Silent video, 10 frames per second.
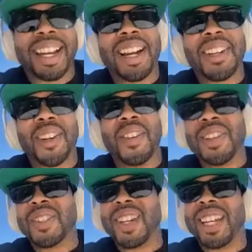
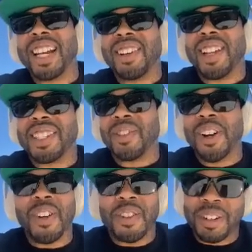anchovies, man. I know that's
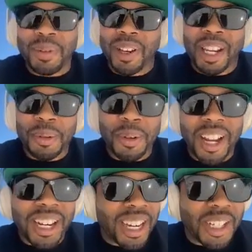a weird one. A lot of people
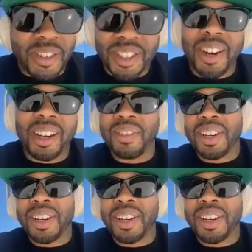don't like anchovies, but I